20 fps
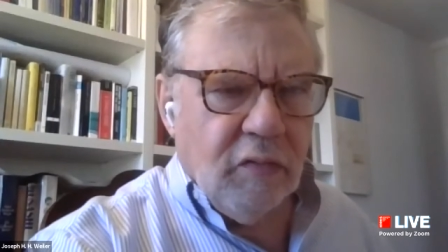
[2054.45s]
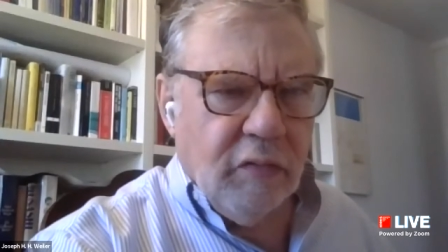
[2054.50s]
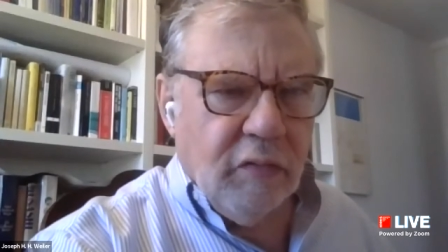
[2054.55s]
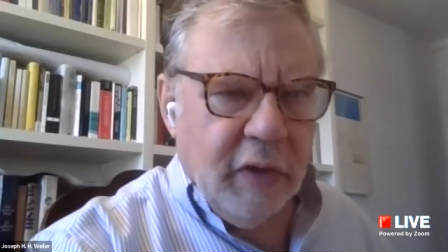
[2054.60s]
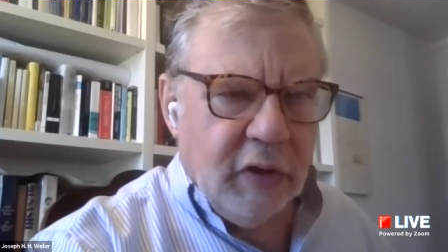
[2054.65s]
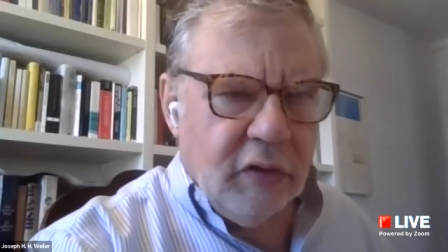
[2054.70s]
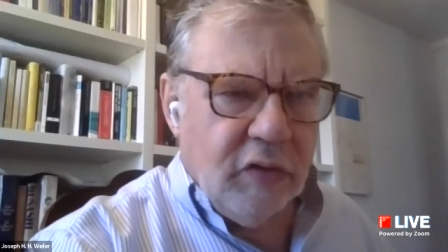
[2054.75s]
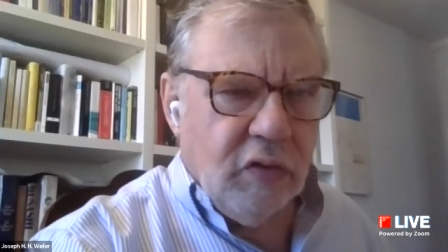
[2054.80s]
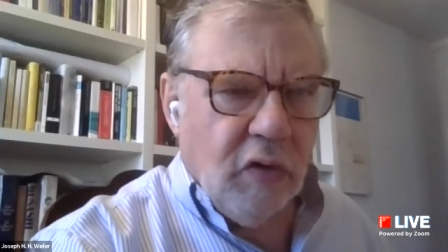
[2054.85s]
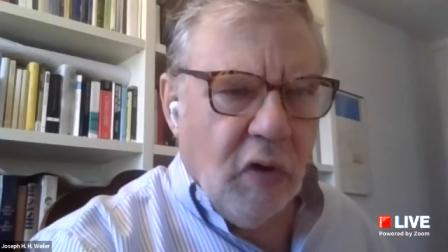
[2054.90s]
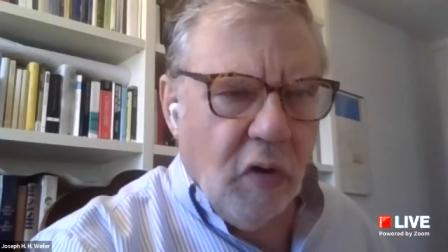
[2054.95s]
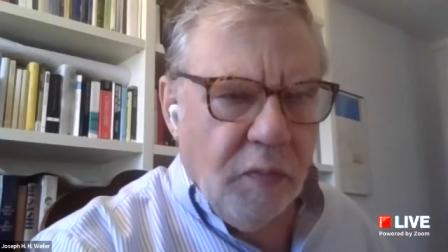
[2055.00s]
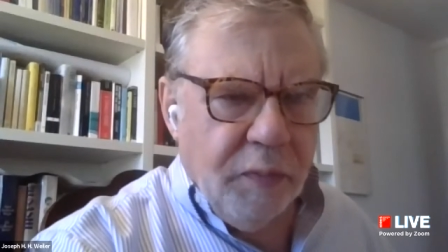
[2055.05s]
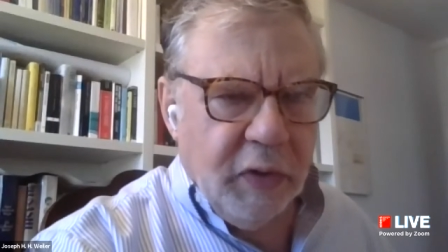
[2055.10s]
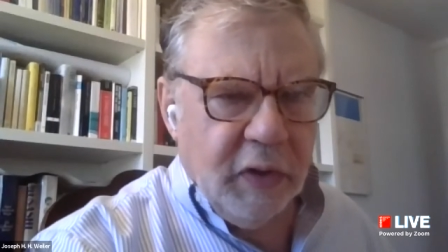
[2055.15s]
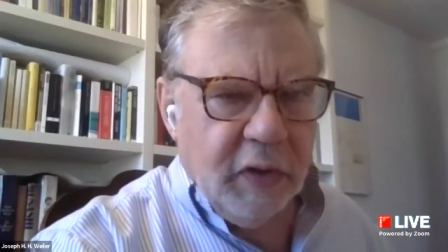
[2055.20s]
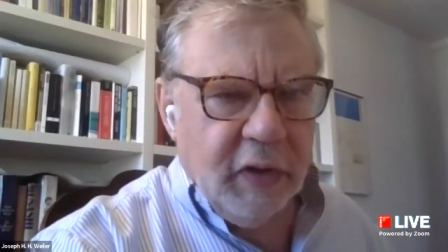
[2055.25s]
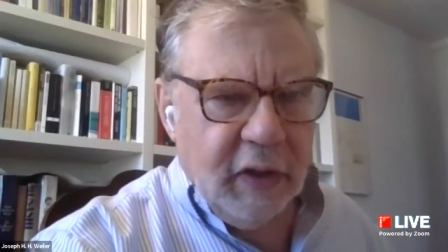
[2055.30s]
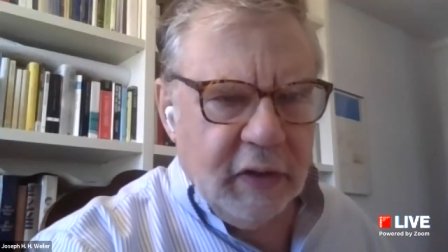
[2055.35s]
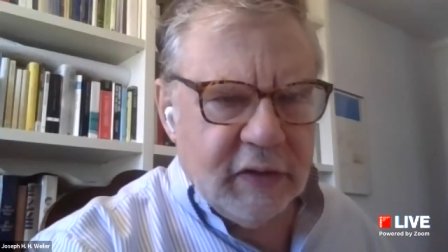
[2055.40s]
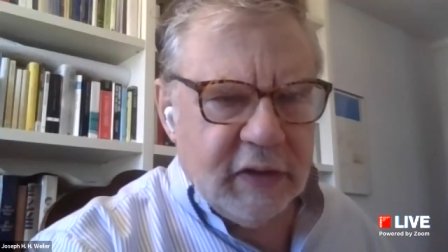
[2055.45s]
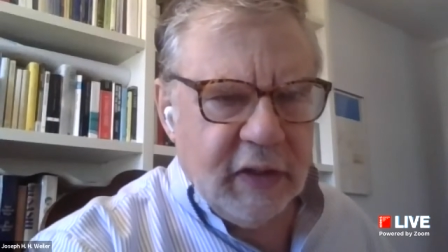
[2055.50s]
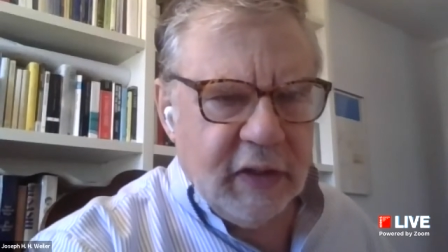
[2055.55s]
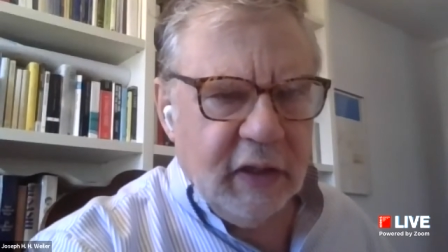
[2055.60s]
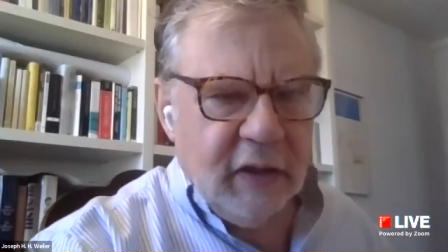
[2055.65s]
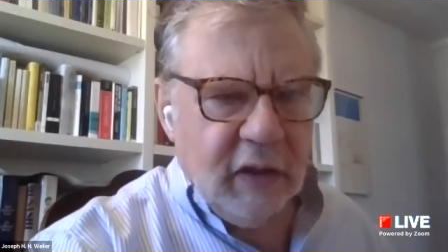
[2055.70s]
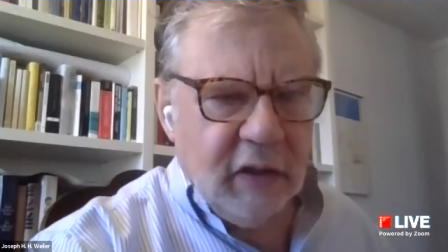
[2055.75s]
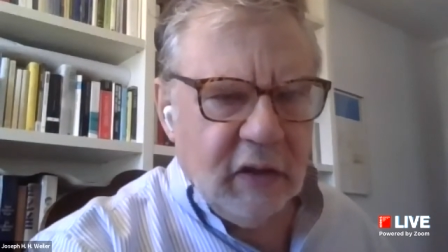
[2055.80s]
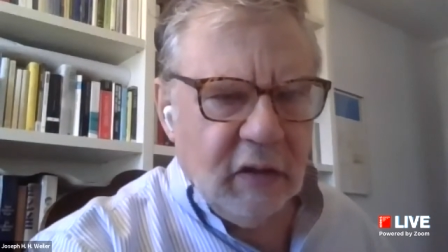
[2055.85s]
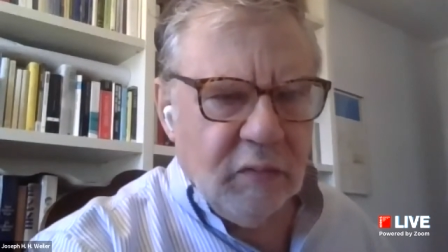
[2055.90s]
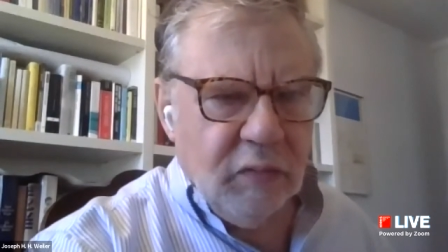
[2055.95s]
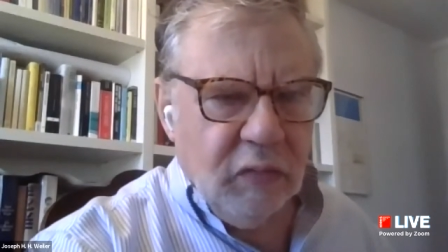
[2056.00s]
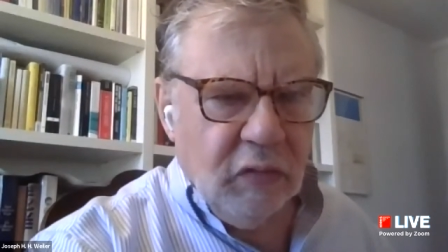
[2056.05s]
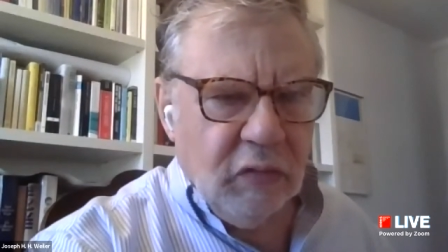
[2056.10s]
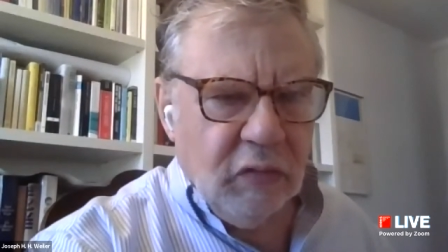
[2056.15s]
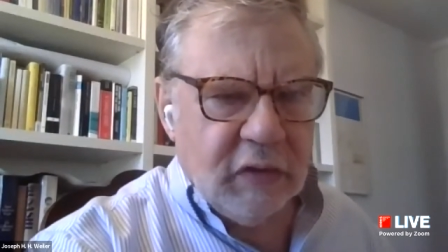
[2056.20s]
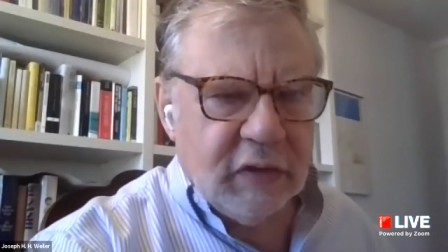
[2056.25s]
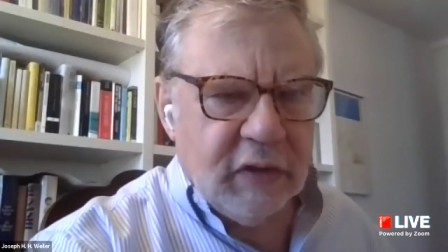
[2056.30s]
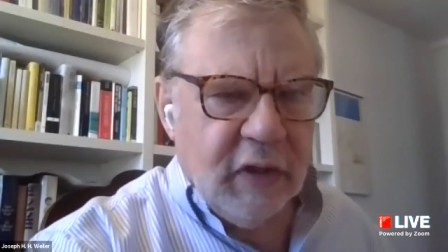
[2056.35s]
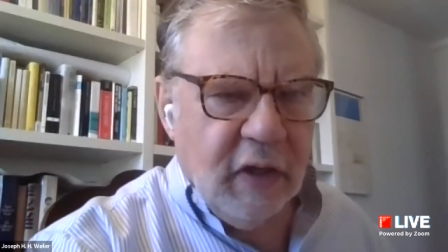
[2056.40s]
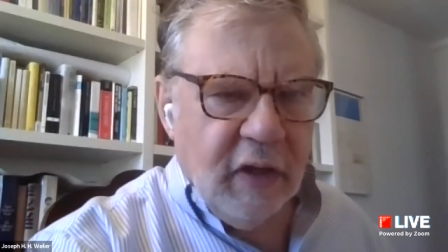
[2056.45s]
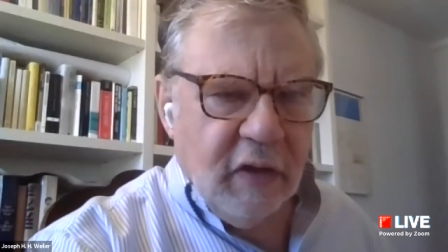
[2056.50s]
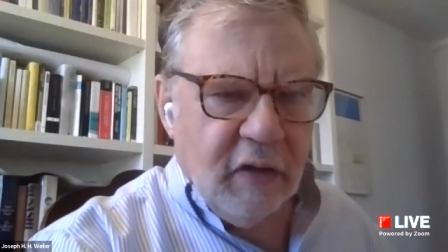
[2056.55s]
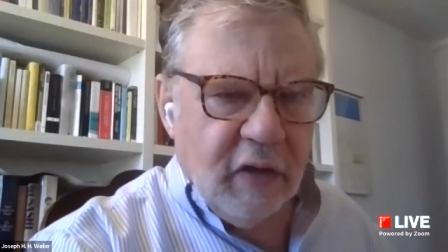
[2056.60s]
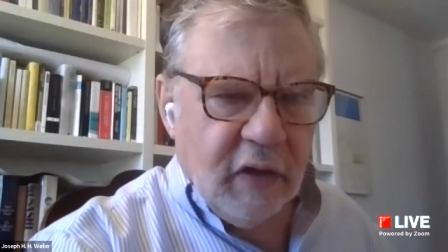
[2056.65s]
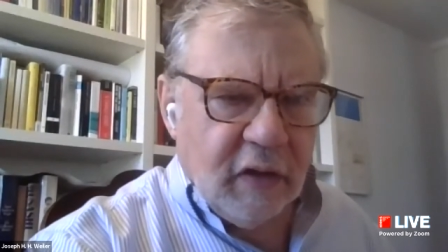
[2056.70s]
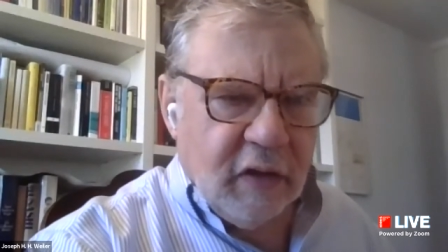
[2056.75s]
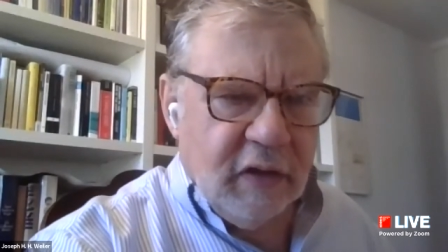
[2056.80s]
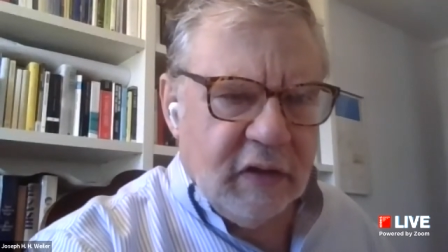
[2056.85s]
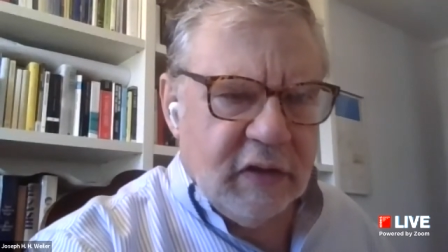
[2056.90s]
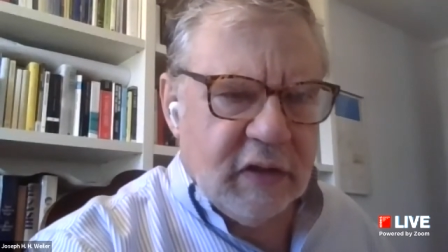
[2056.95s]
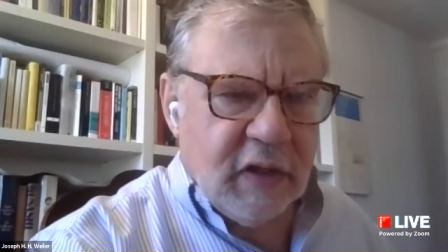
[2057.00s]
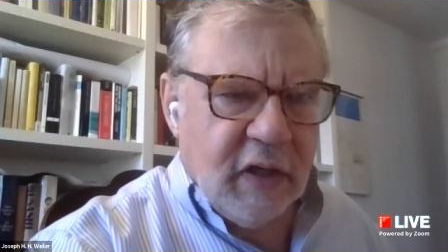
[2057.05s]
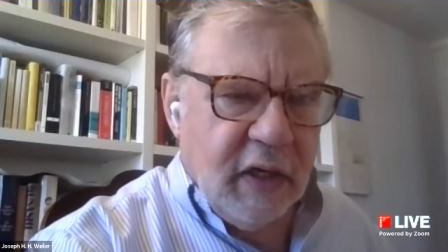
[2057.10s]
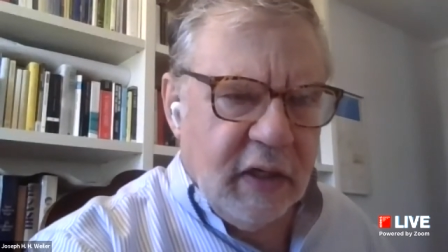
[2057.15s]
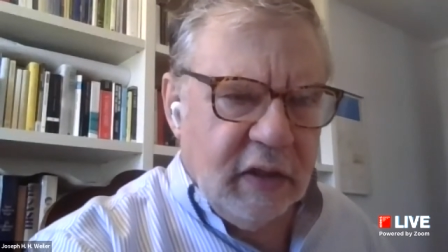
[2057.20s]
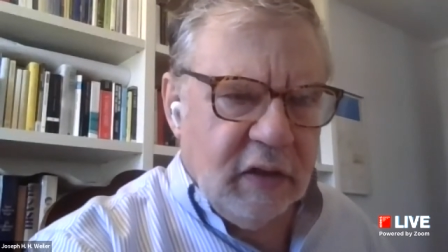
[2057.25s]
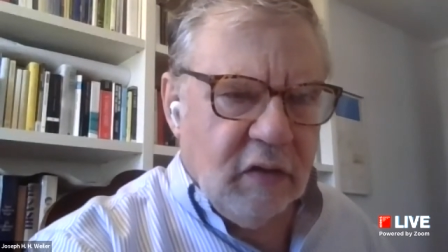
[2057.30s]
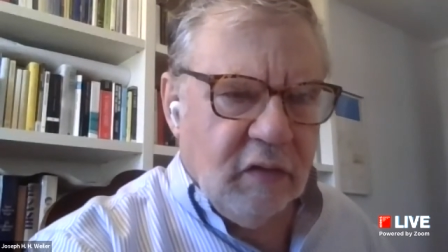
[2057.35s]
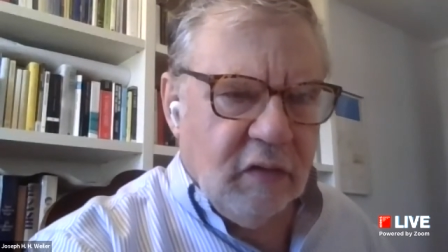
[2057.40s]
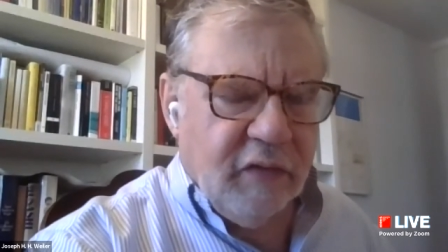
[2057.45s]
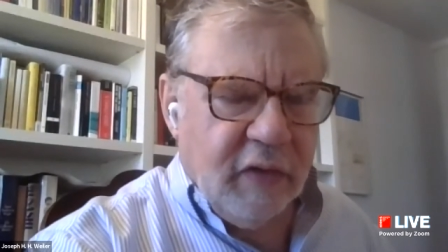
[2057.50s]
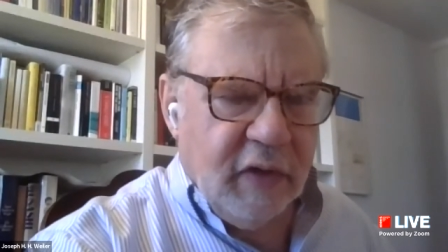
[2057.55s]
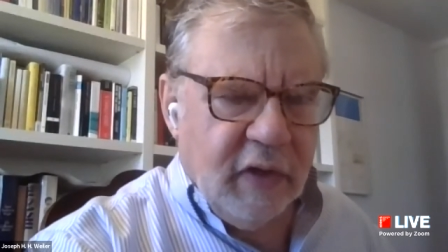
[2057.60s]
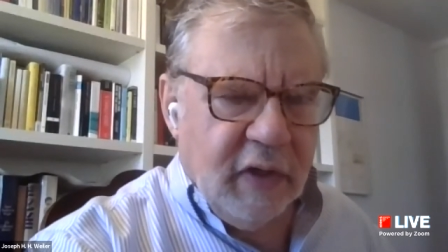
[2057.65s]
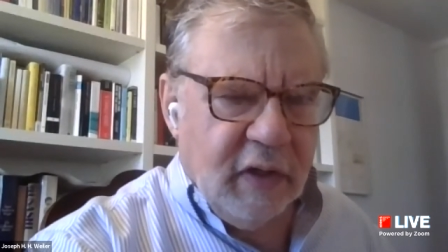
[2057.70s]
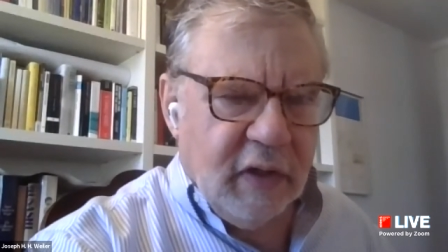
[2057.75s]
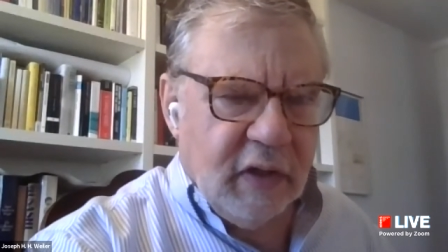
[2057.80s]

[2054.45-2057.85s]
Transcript: when you open these edited books that this kind of